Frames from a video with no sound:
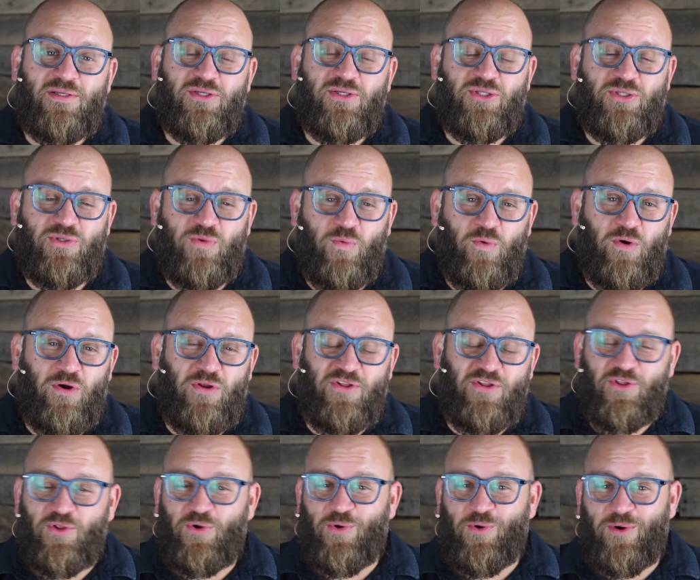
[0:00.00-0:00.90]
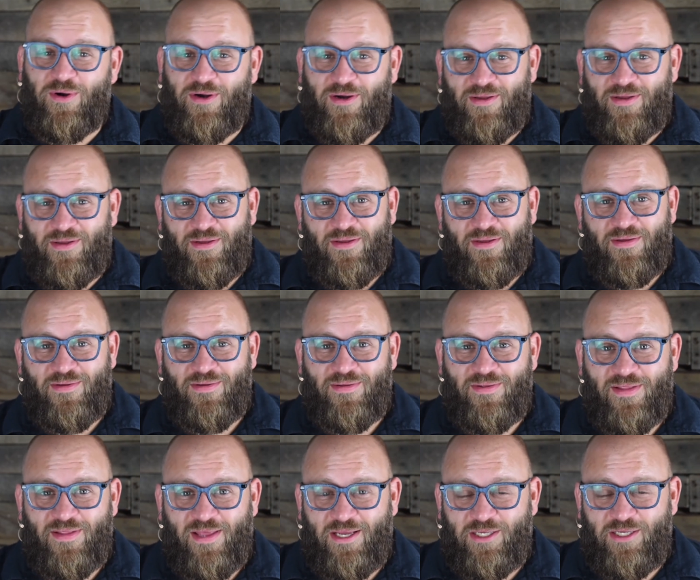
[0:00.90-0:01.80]
This is the word of the Lord.
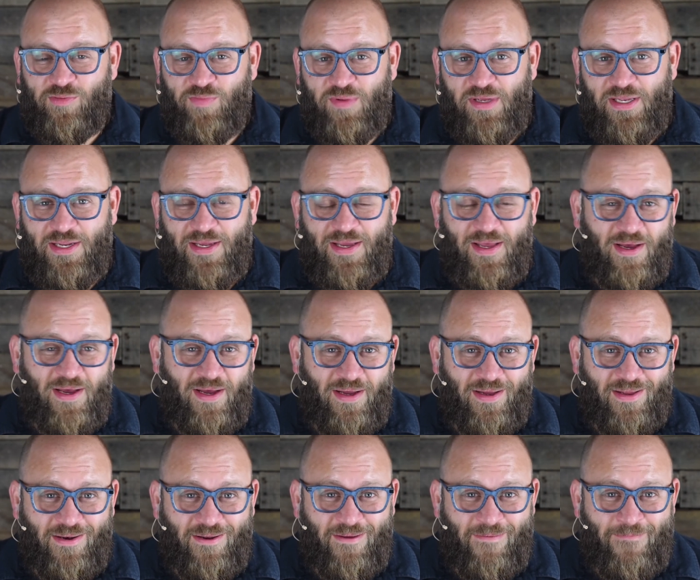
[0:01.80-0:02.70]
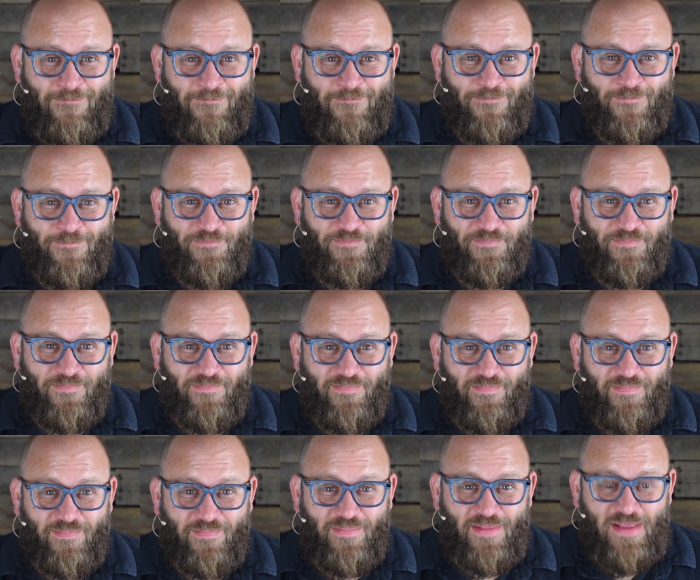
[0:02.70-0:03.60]
Thanks be to God.
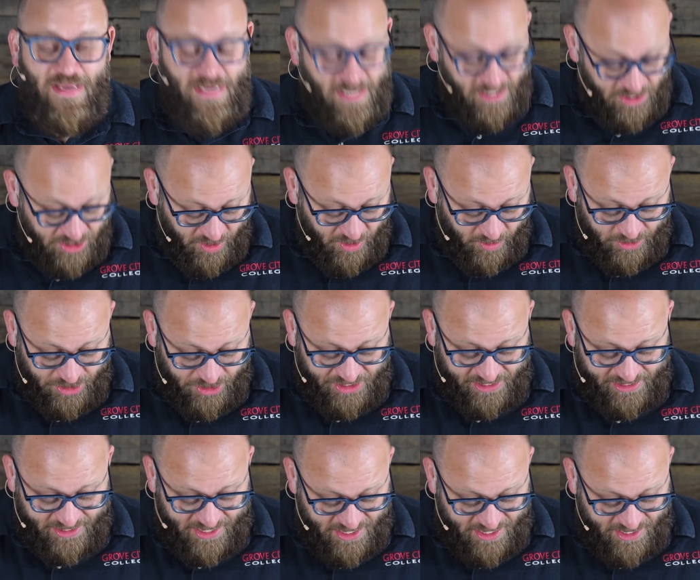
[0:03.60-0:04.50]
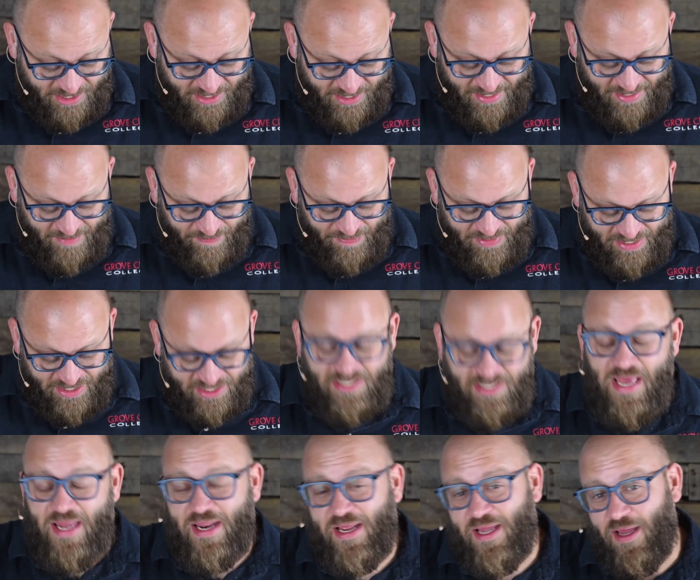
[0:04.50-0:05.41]
So Jesus is
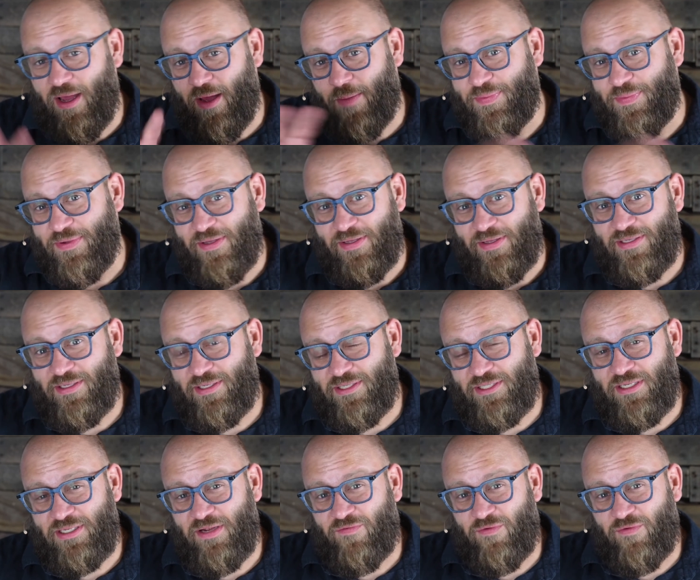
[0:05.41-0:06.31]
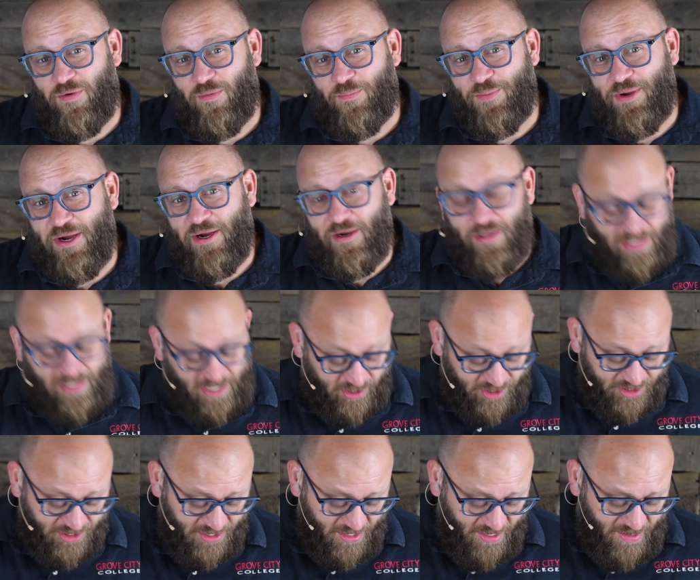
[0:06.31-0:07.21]
setting up several
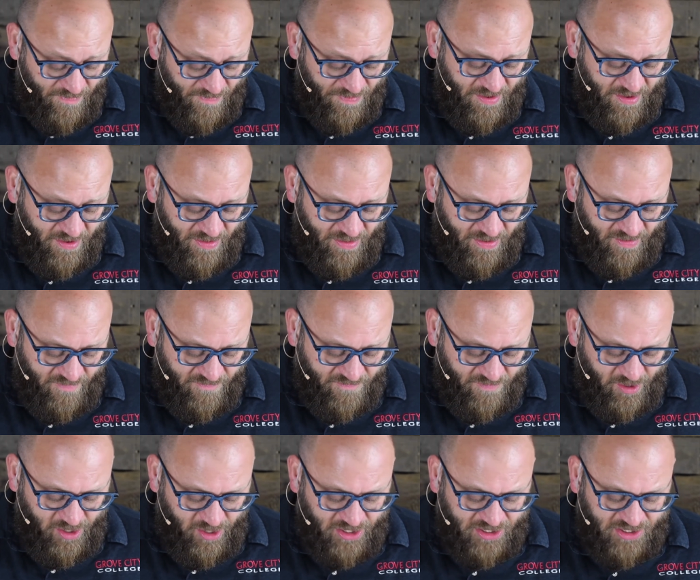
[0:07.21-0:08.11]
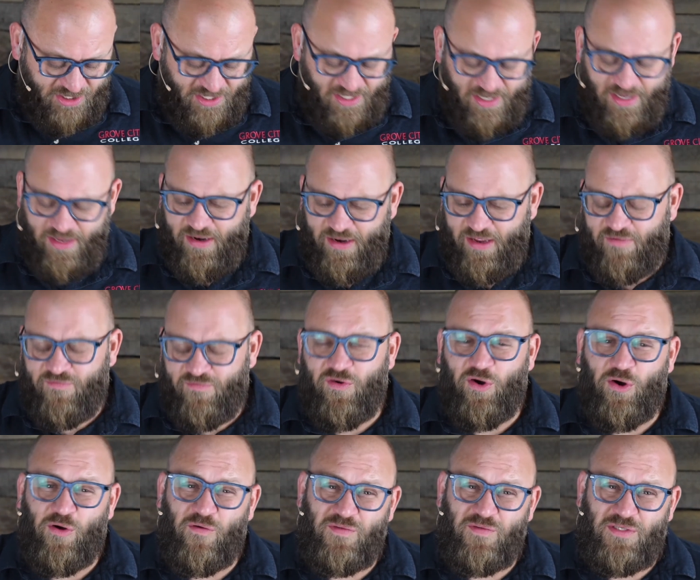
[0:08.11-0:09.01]
parallels. The first, it
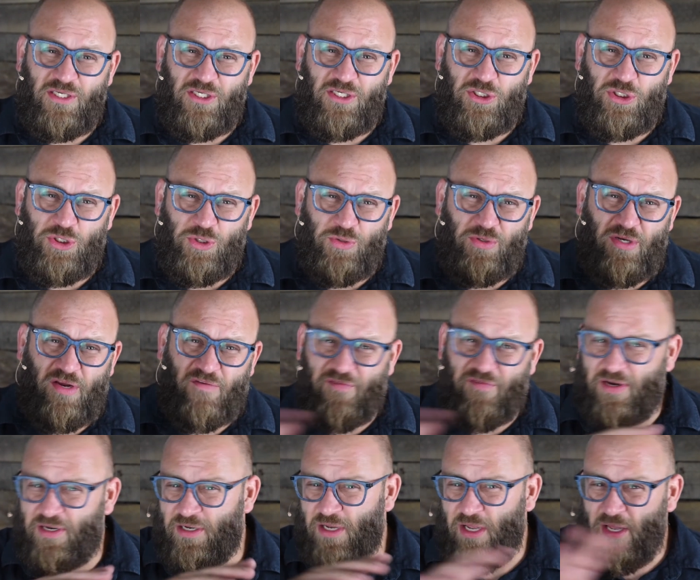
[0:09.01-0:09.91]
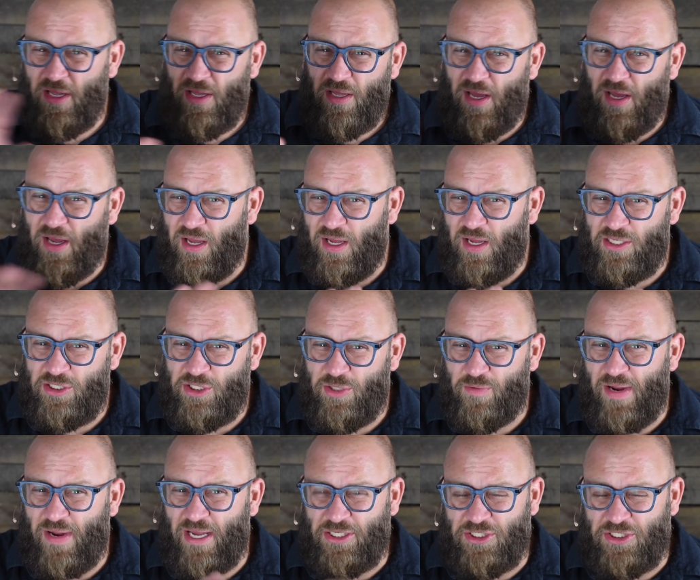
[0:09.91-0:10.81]
involves these two different
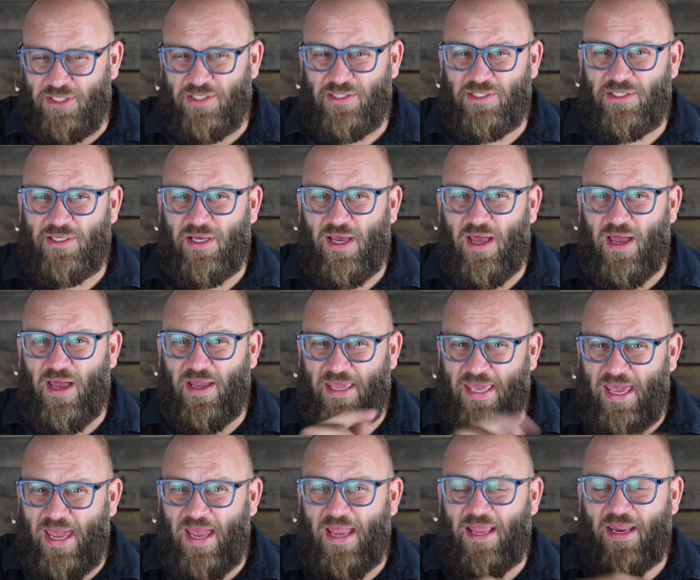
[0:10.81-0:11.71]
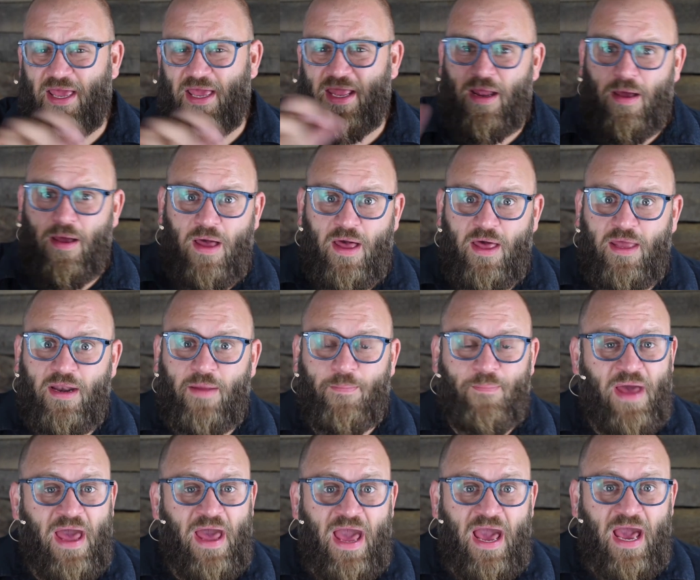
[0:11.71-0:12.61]
directions, a gate and a
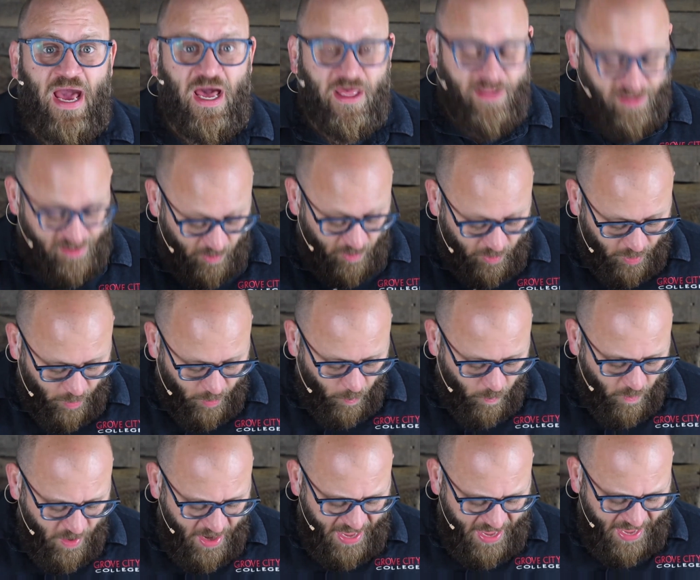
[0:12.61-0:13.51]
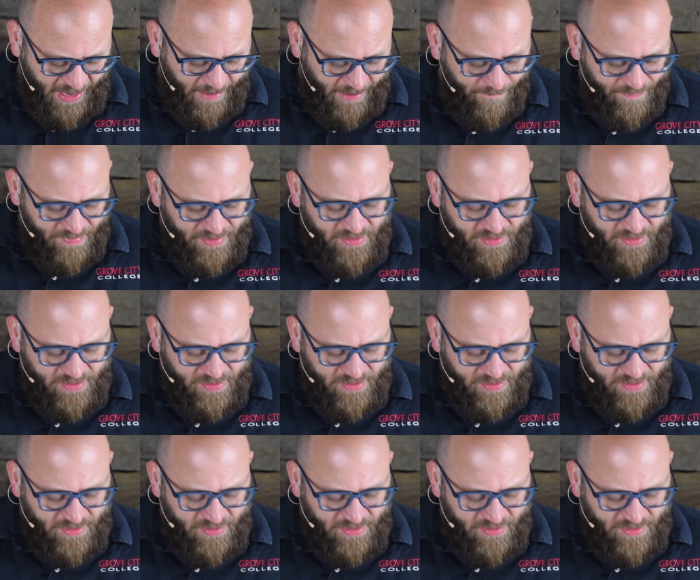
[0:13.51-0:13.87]
path or a way.